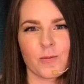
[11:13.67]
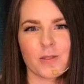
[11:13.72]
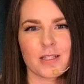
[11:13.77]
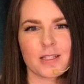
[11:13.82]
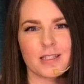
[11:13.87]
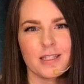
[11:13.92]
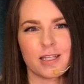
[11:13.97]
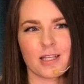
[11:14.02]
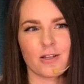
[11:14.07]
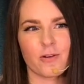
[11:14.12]
to
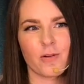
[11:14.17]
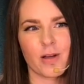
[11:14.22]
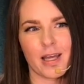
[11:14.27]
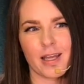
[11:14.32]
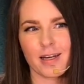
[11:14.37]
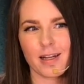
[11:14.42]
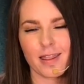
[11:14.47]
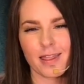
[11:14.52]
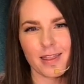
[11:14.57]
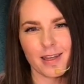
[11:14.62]
see you
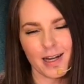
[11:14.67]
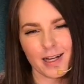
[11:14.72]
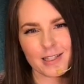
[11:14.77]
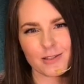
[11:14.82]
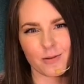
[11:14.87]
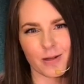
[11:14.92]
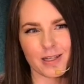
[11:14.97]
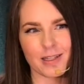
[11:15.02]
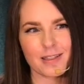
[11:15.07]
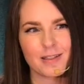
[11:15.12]
in the
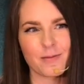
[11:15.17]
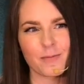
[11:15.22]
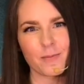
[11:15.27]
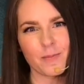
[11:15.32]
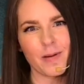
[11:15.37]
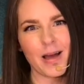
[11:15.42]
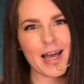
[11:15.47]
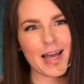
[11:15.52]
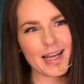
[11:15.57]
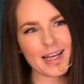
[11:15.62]
next one.
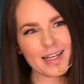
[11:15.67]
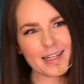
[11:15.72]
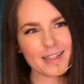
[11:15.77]
Bye.